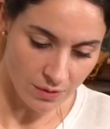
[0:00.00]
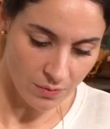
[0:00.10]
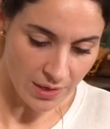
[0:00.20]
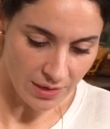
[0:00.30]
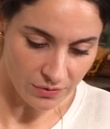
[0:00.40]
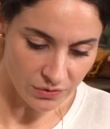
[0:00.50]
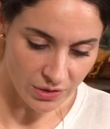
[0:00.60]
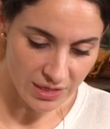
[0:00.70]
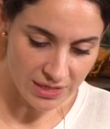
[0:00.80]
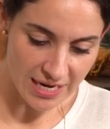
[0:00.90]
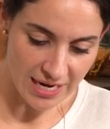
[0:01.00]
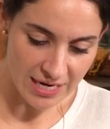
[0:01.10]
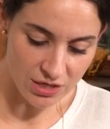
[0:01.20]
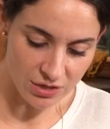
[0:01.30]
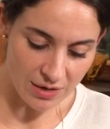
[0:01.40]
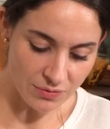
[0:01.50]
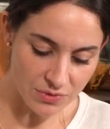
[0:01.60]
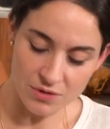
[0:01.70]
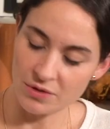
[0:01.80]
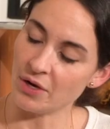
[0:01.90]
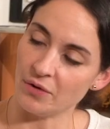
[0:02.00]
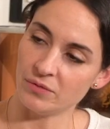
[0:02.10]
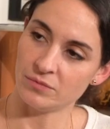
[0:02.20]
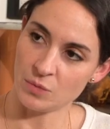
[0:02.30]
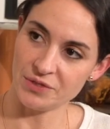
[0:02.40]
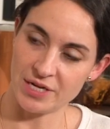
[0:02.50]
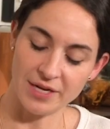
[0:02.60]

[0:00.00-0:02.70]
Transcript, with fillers: before wow, you came look over. Look at that. That was thorough. Well yeah.